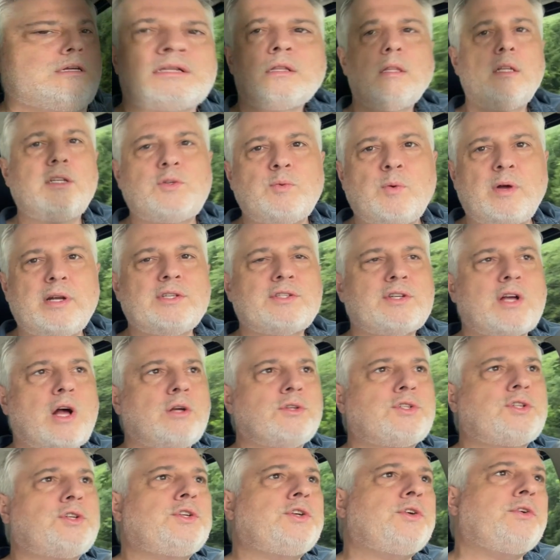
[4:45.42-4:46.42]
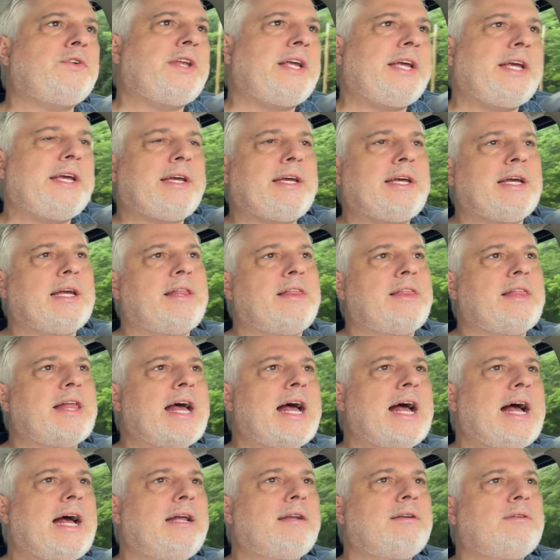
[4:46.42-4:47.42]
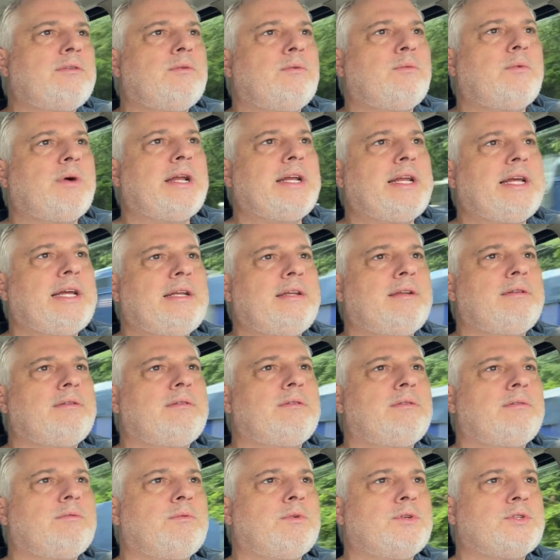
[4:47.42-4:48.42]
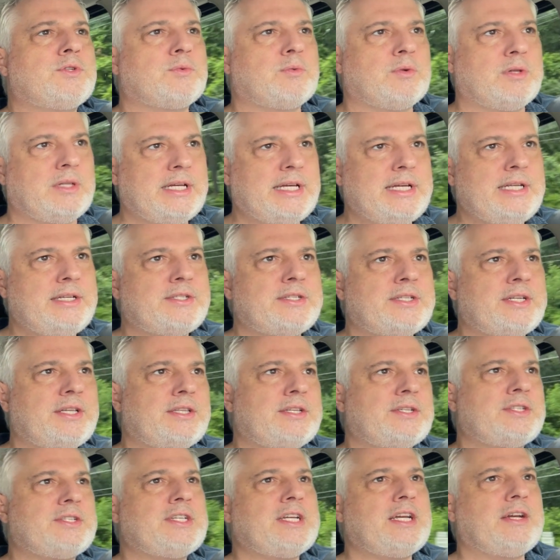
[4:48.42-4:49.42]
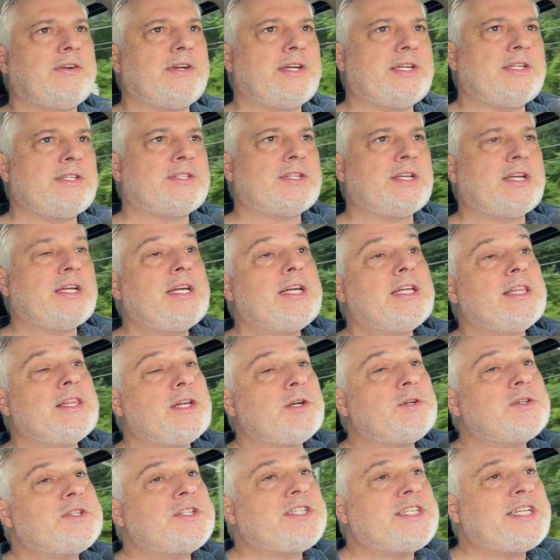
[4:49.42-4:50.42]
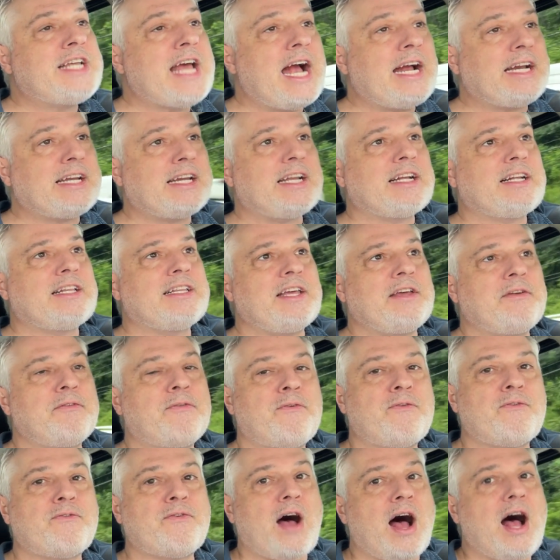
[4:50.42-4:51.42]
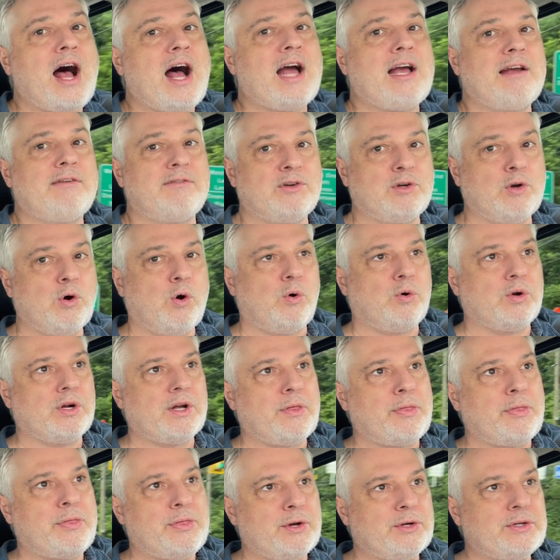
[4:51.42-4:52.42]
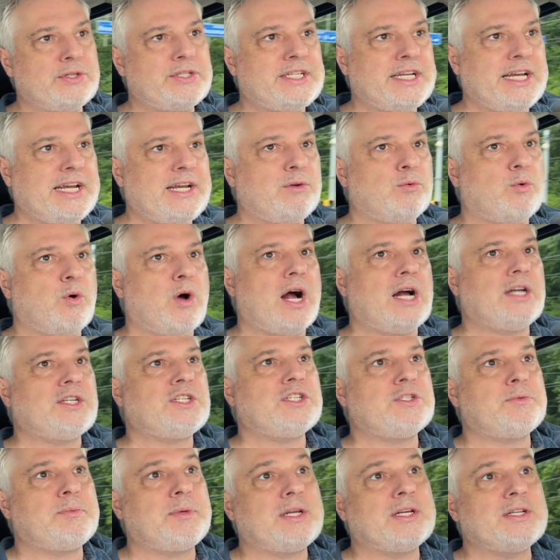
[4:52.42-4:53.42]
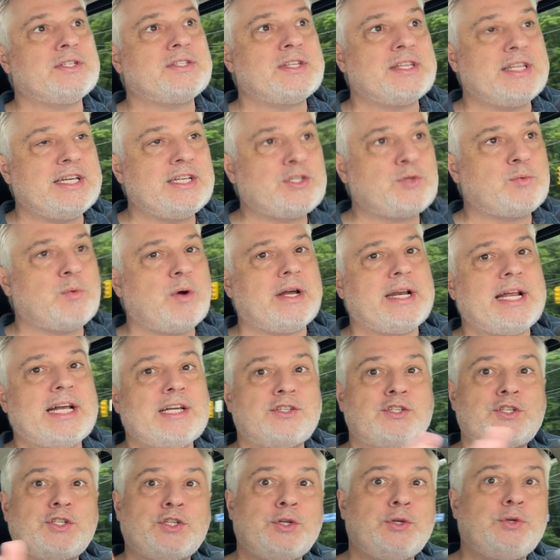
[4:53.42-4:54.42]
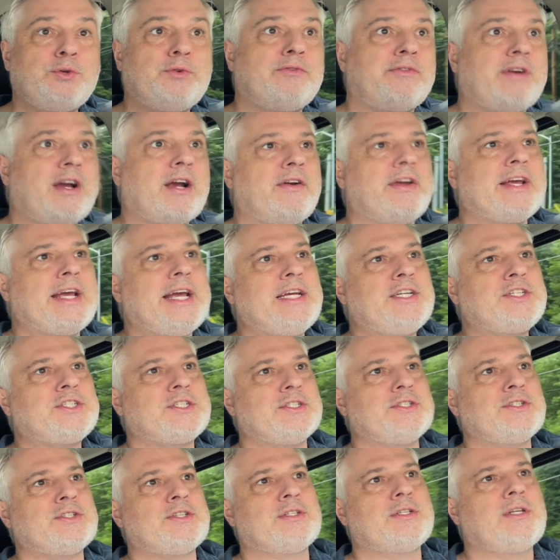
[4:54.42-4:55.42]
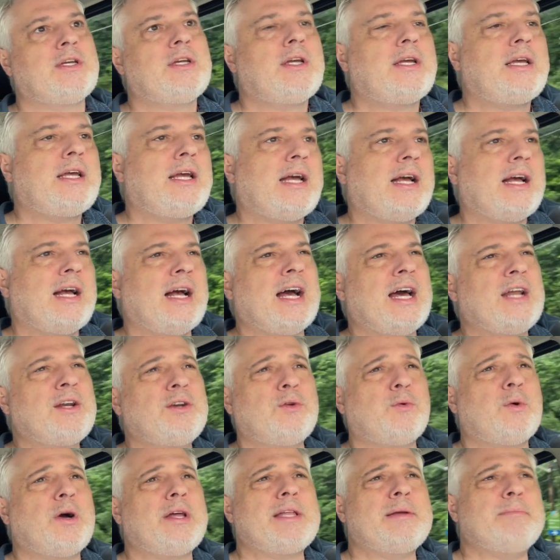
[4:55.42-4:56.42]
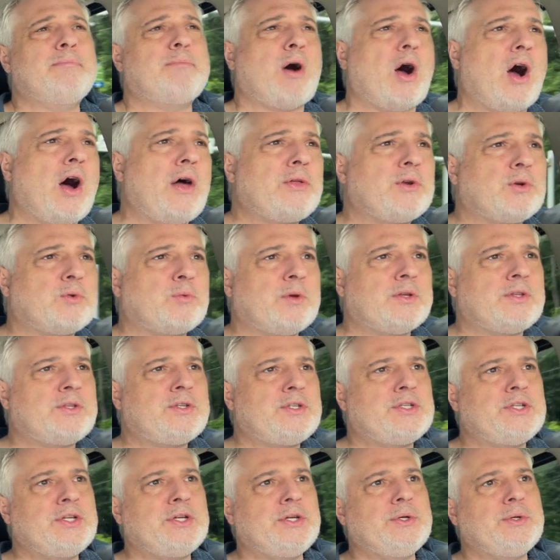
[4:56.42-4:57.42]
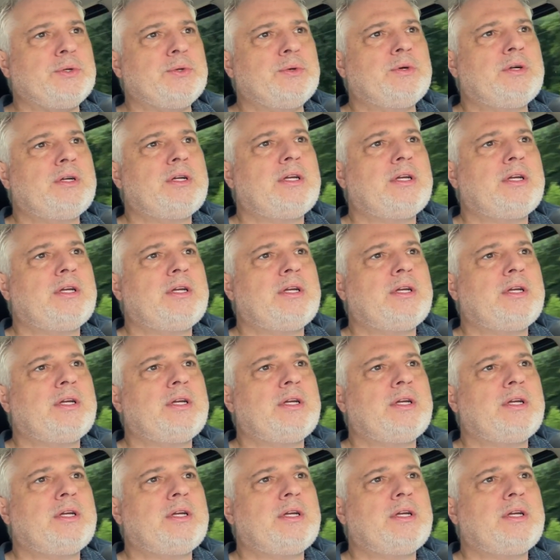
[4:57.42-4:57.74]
This one is also unique in that when it was released in the series, there's technically 5 Golgo13 watches because this one has 2 variations. I don't know why they bothered with 2.